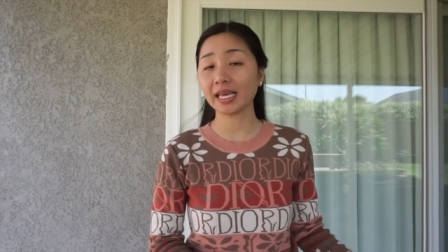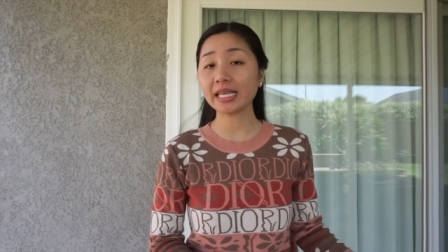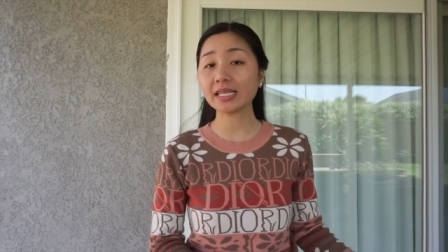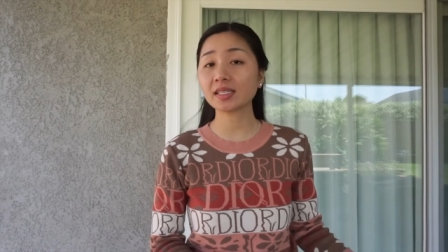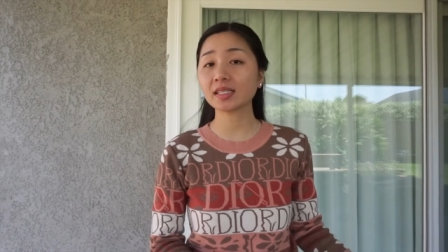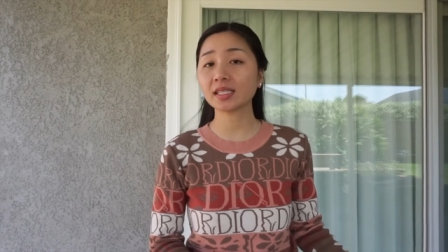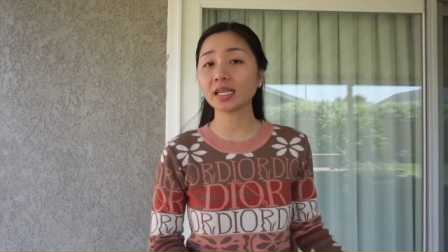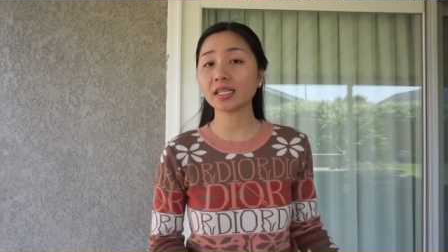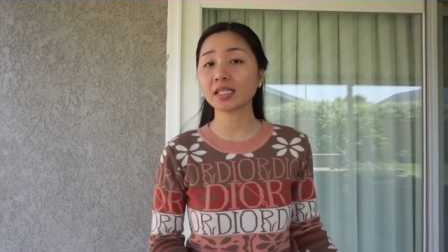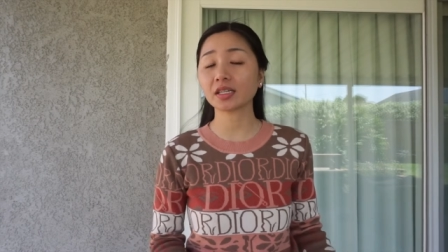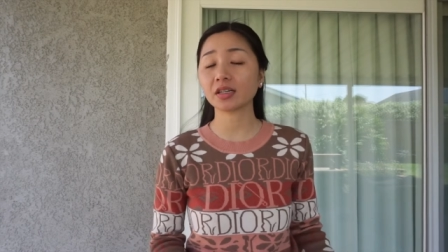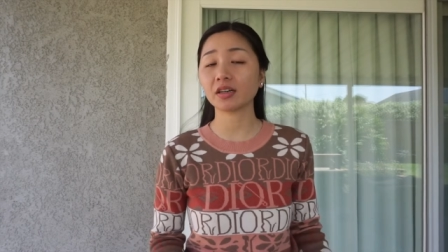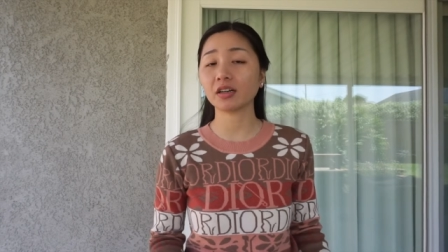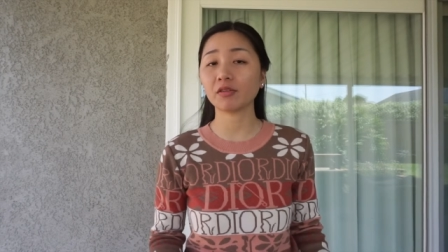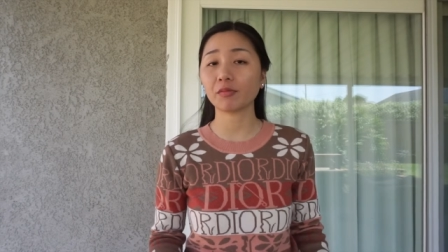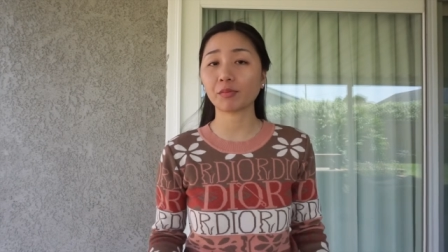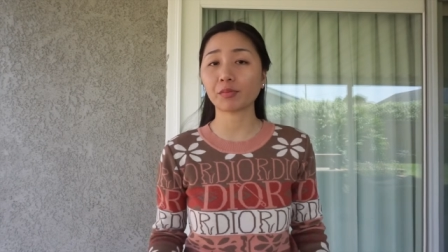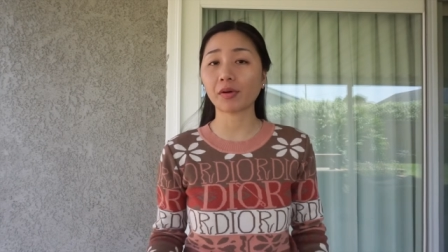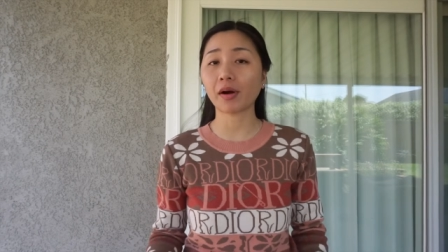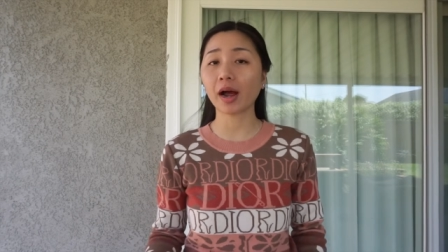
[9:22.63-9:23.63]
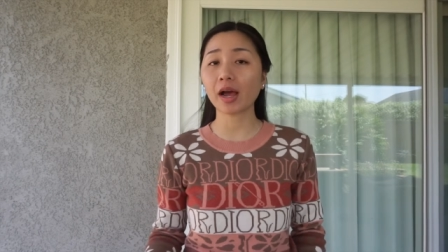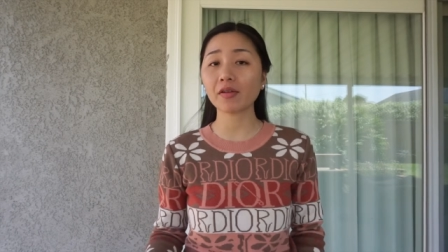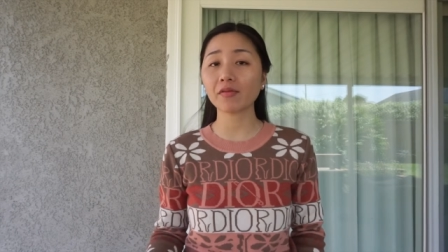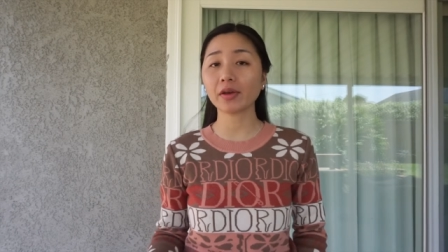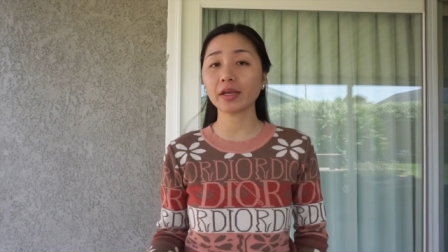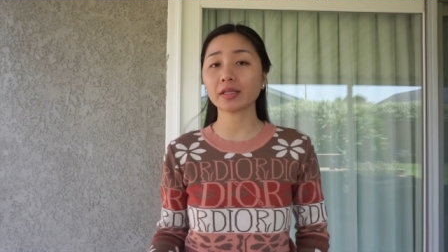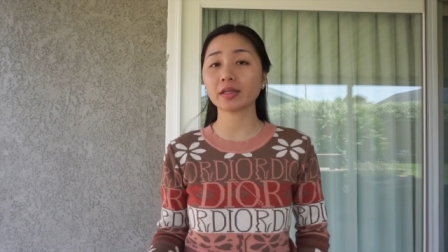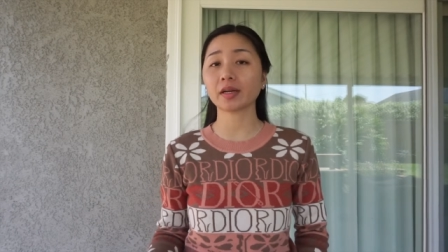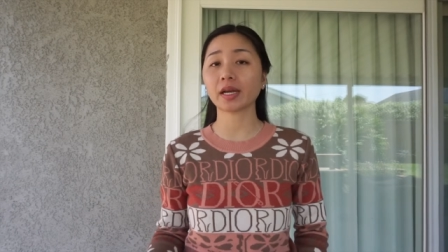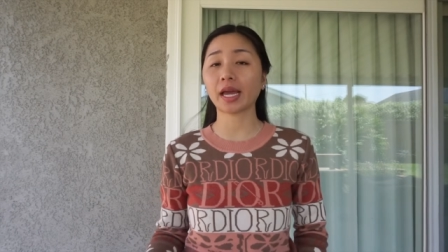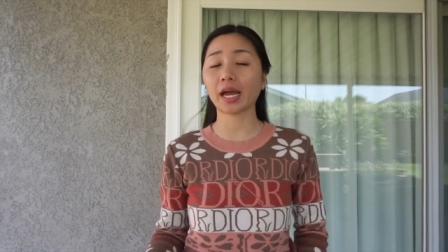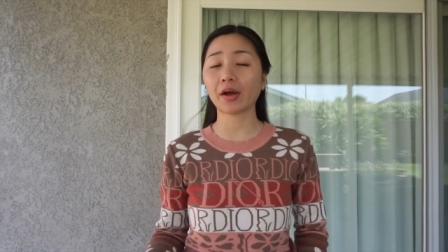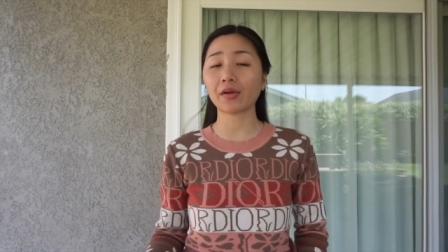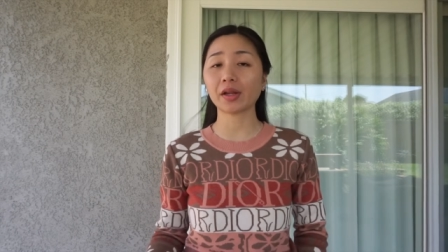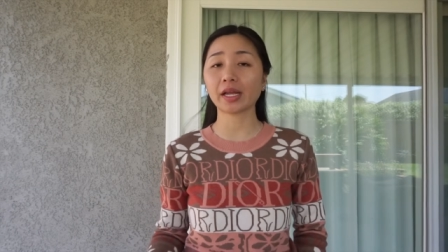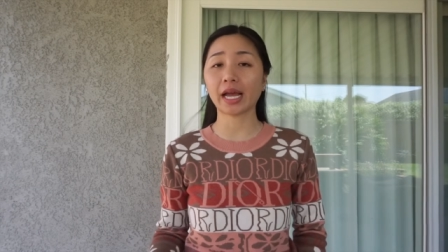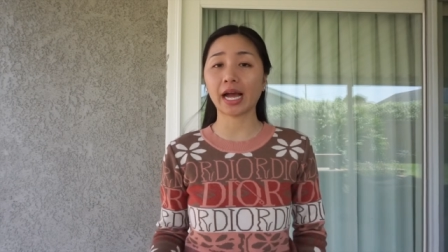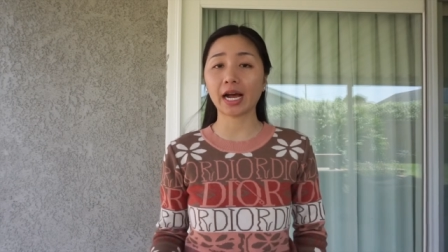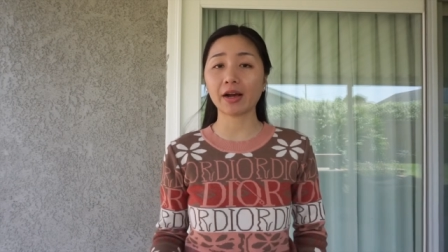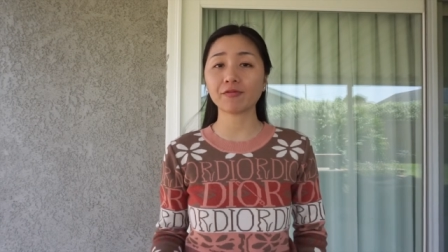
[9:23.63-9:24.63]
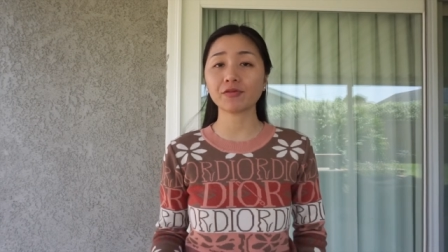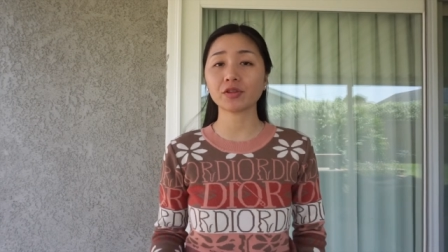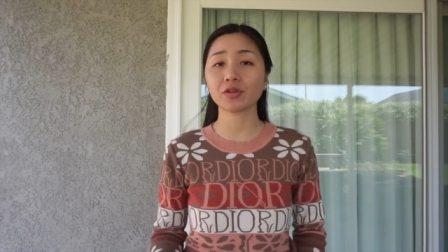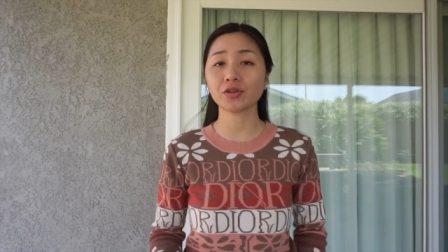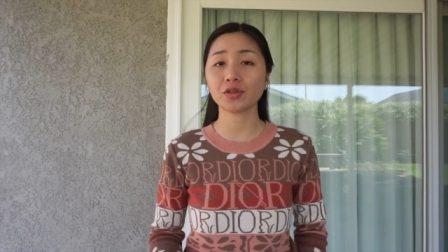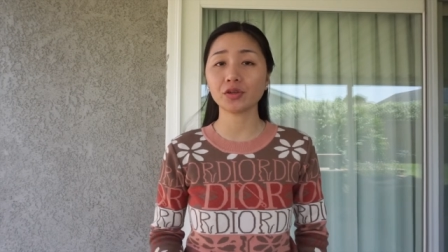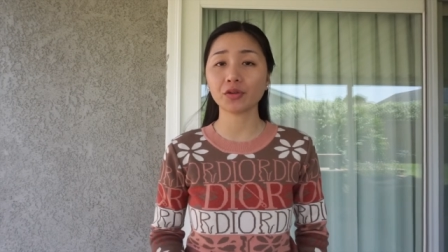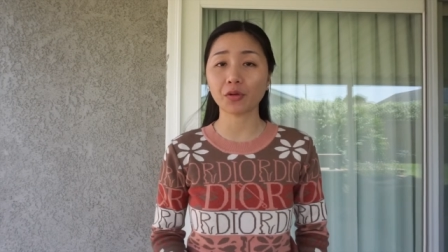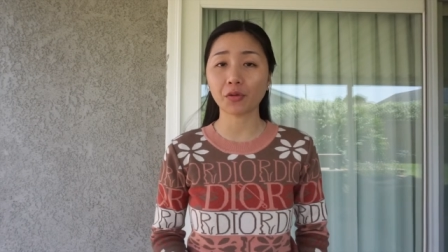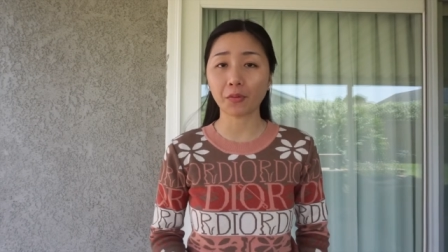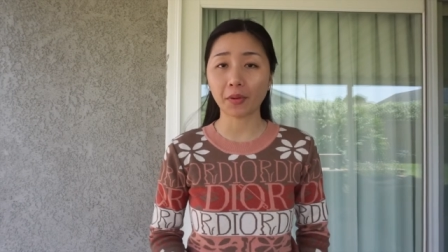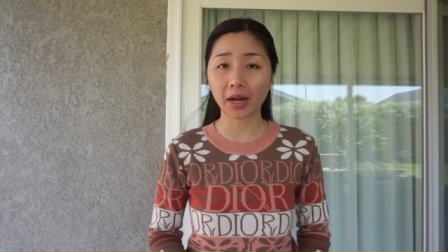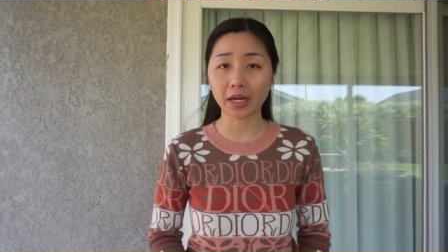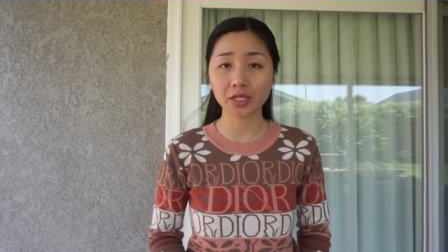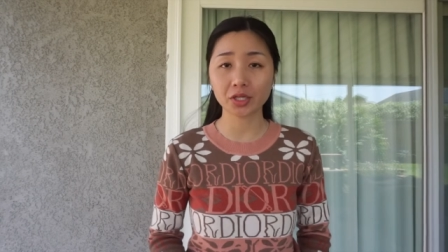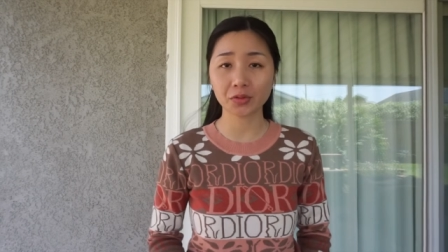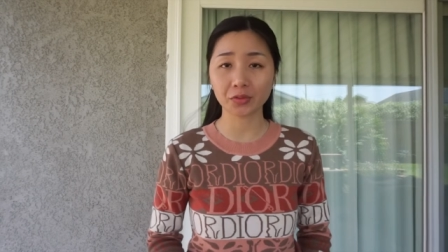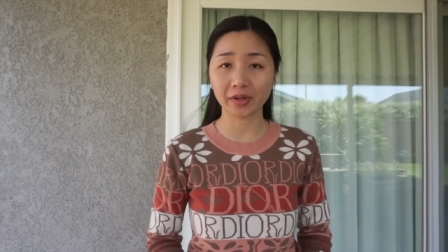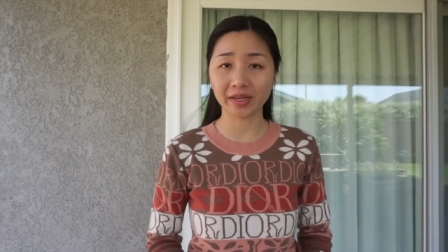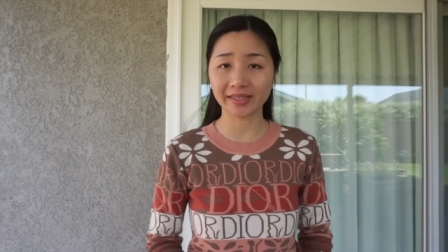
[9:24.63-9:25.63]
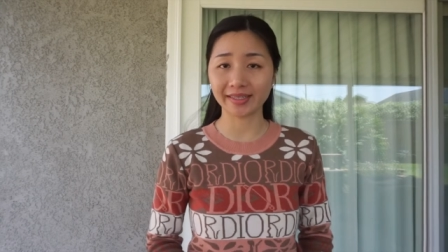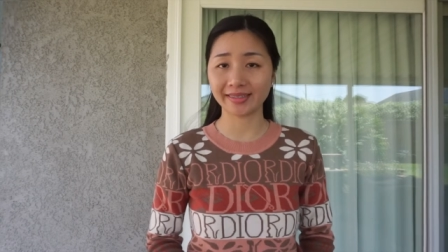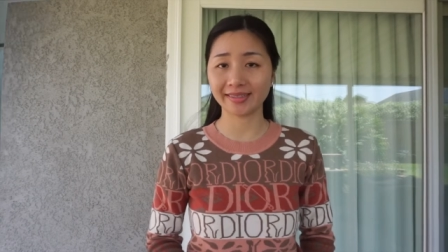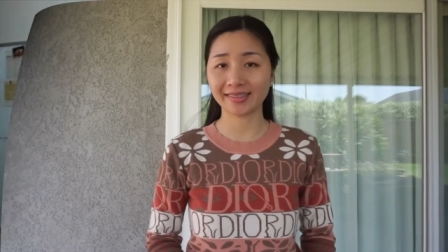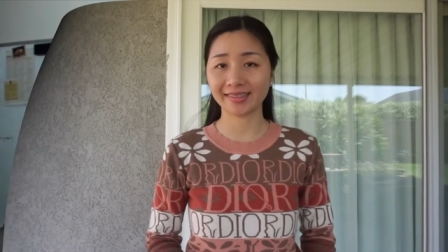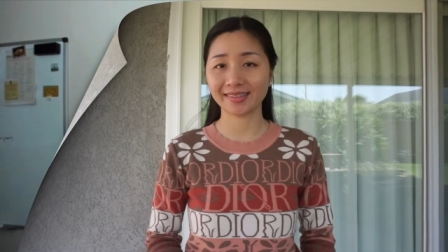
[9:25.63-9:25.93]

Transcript: instead of private accounting after you graduated?